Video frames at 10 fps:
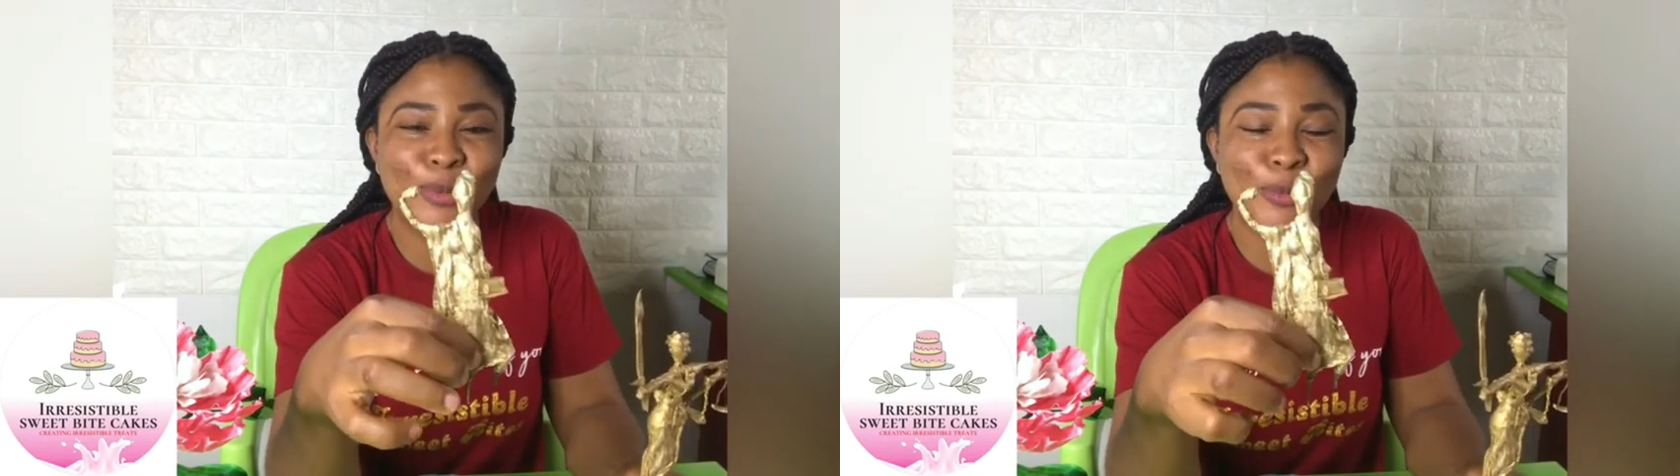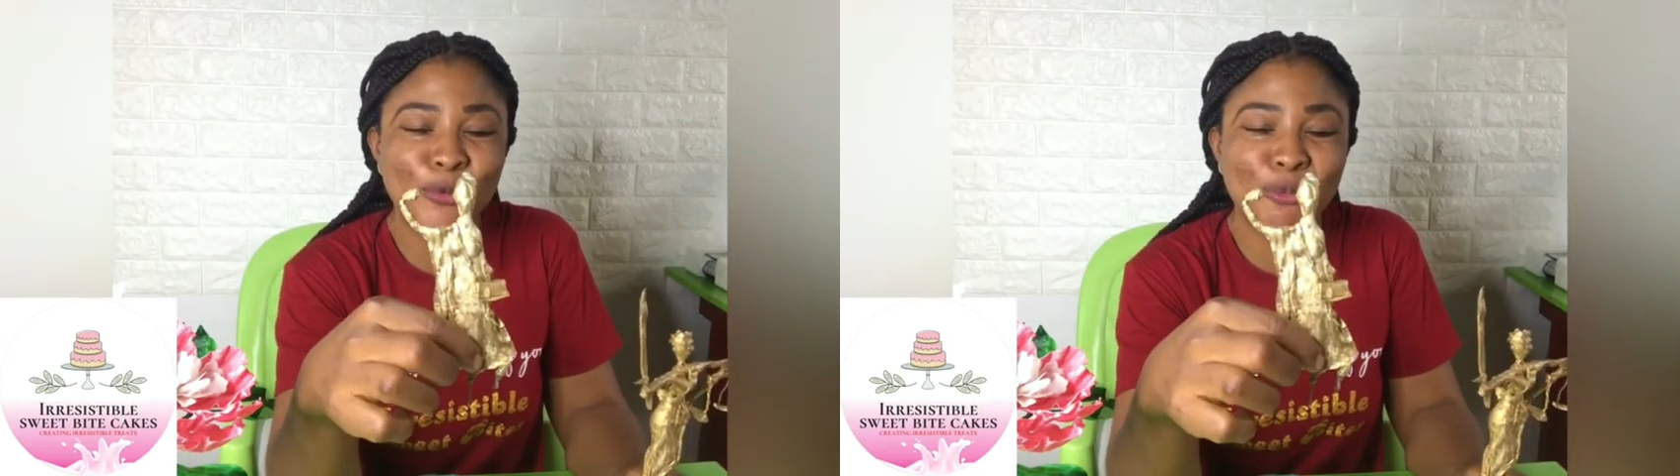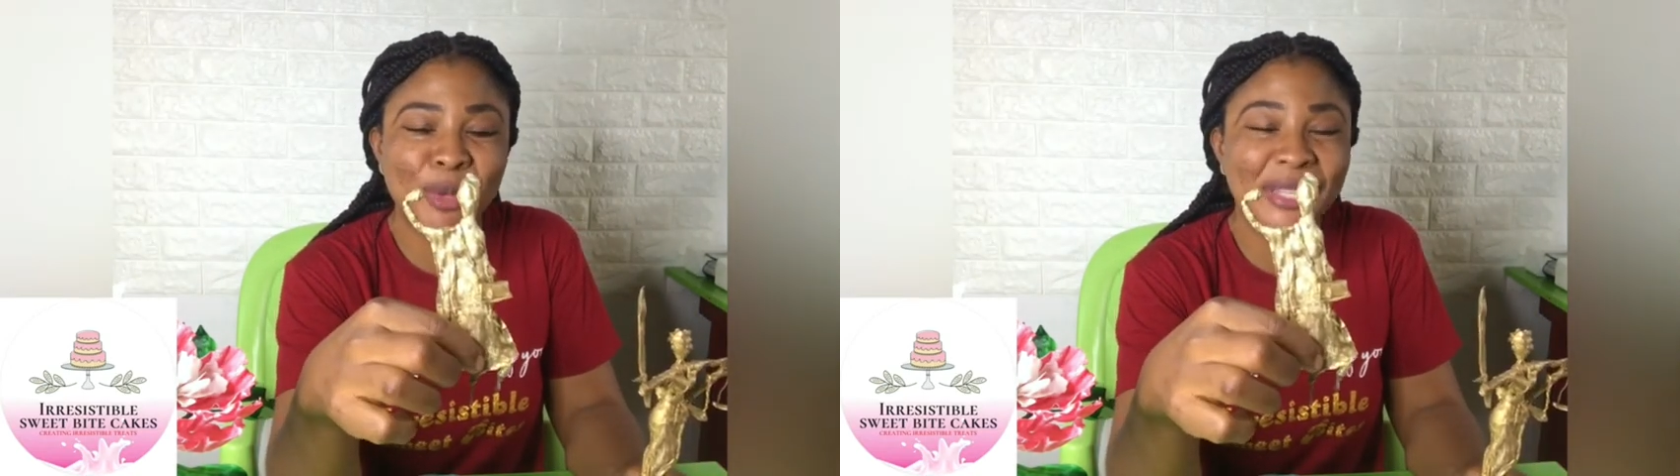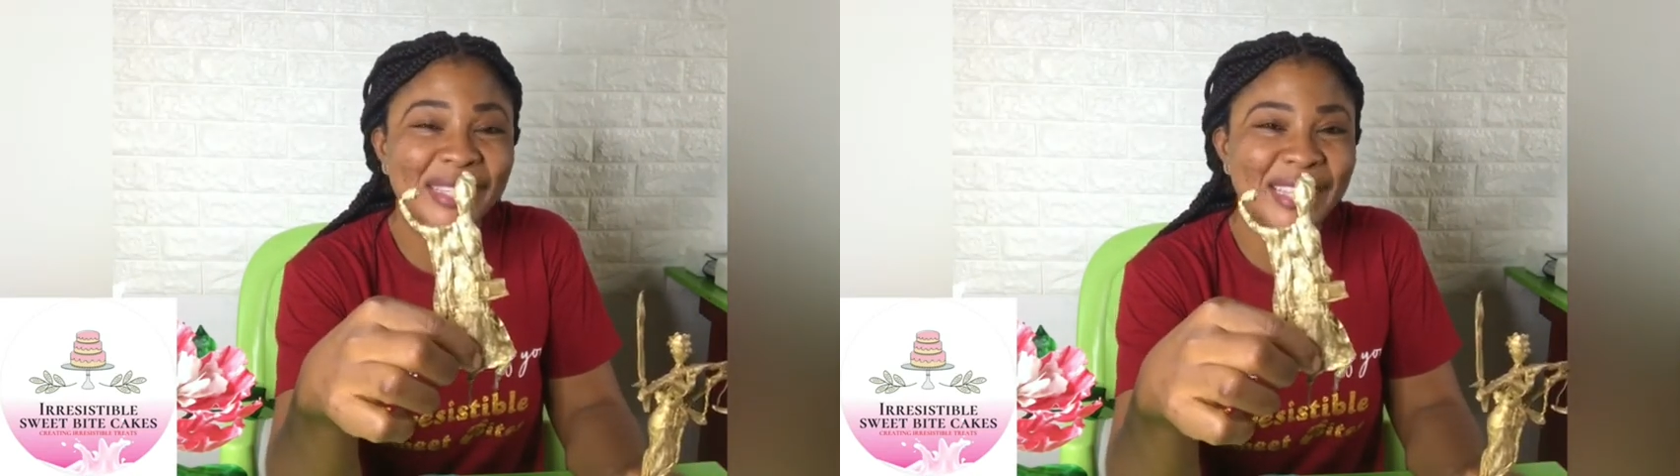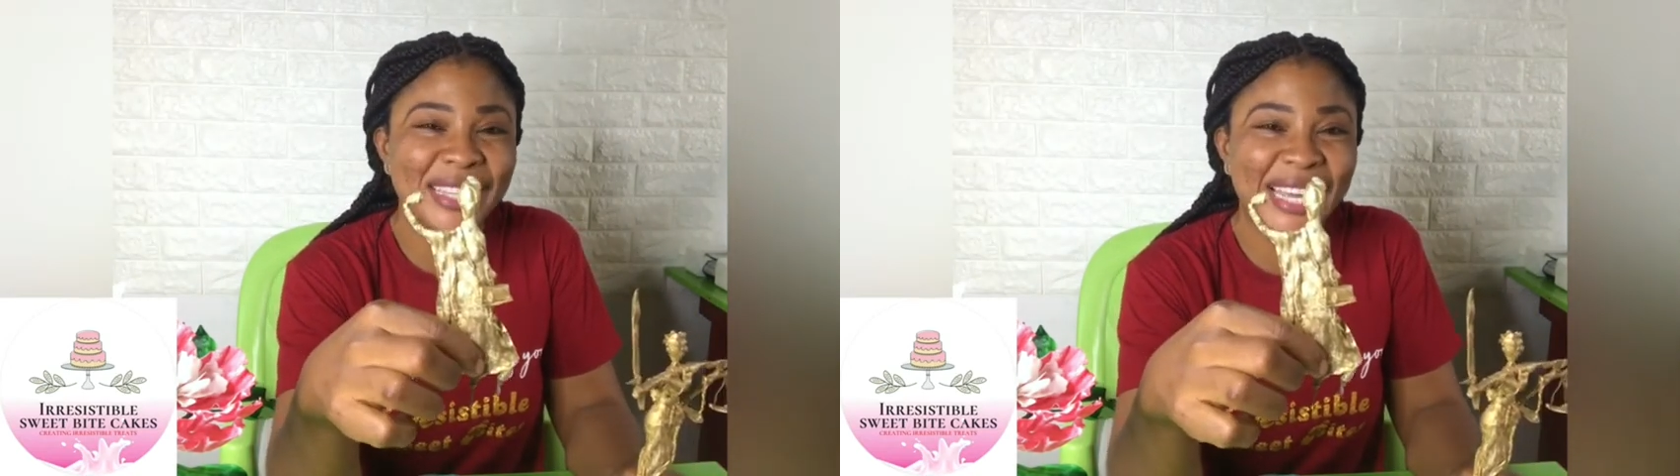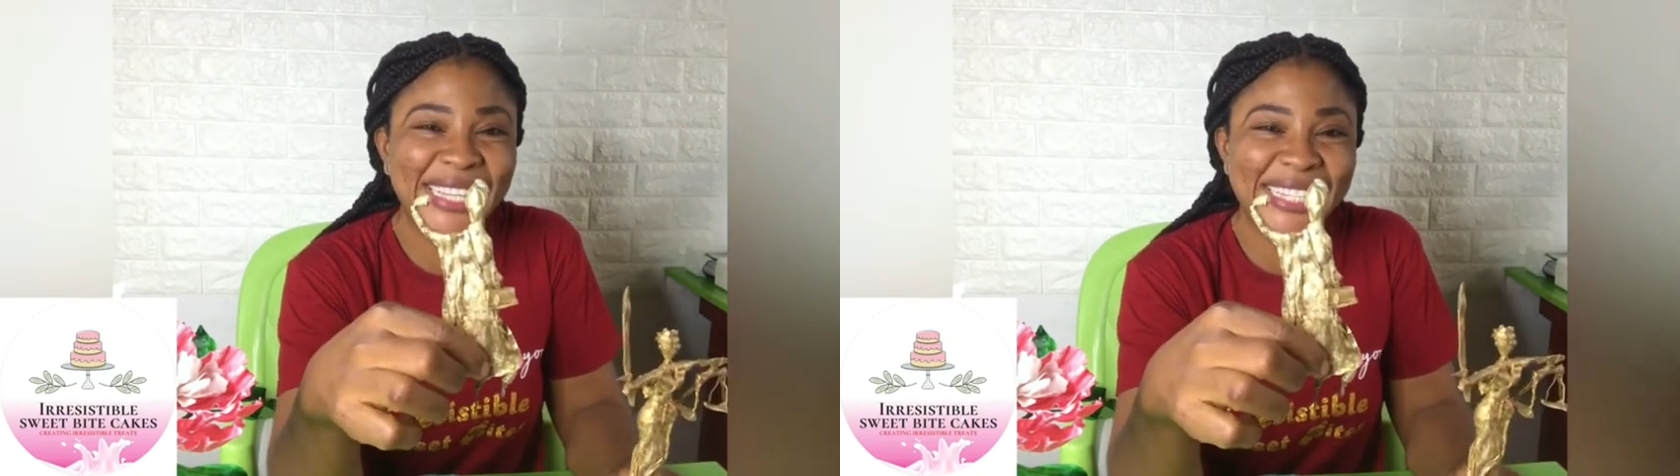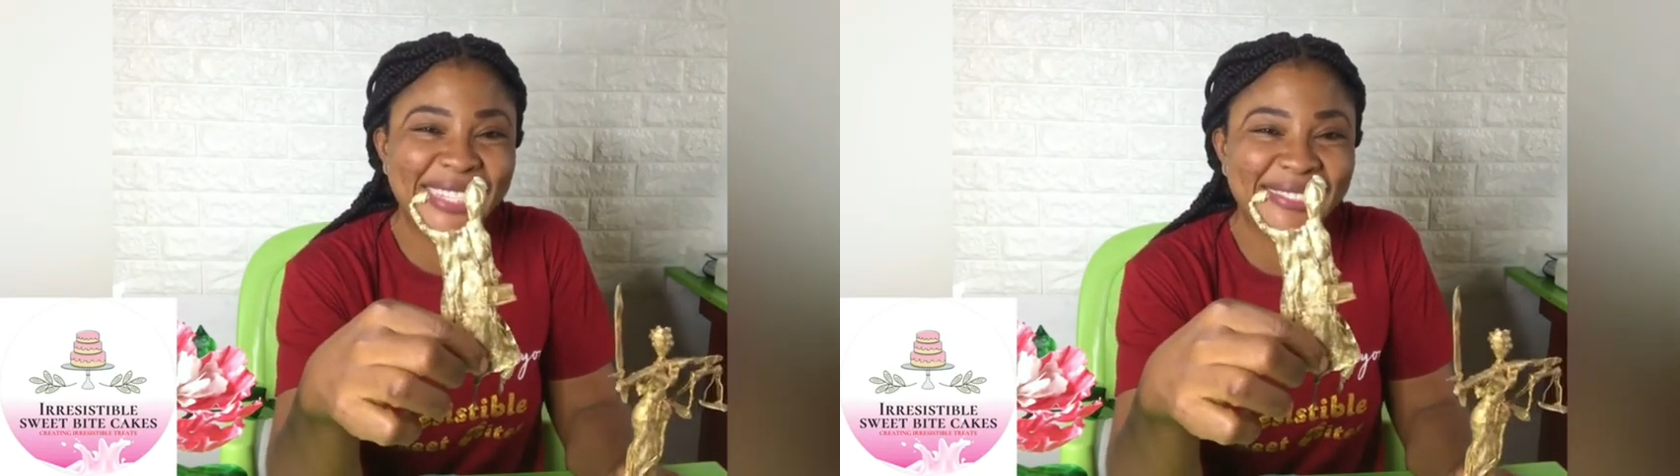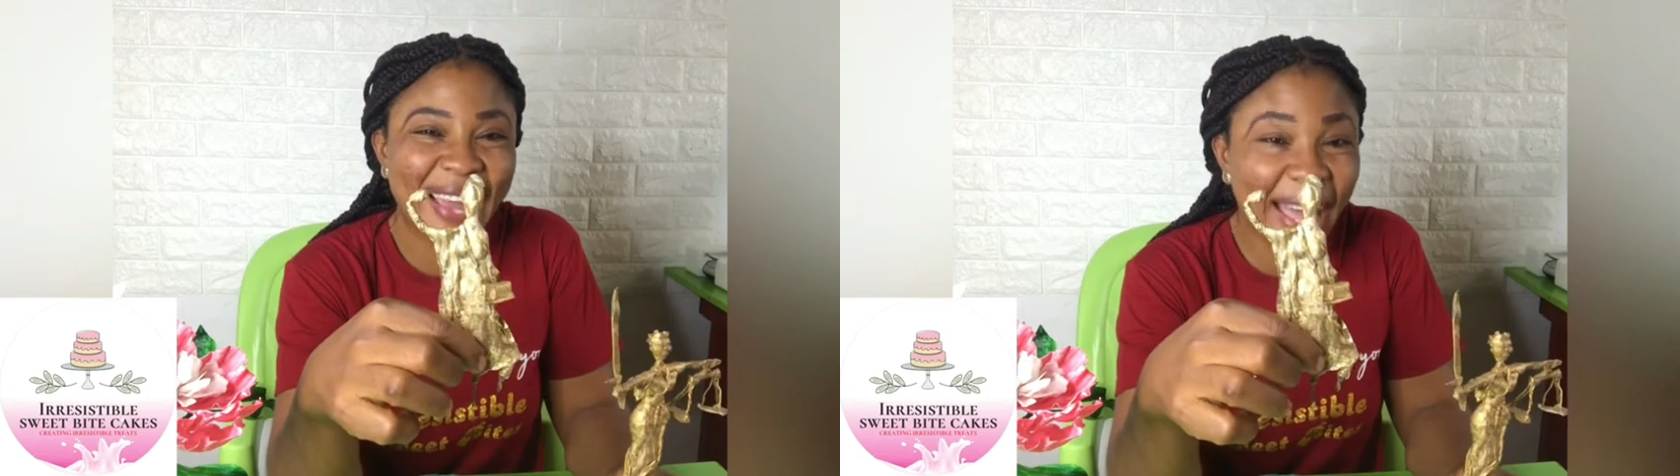movement in Nigeria.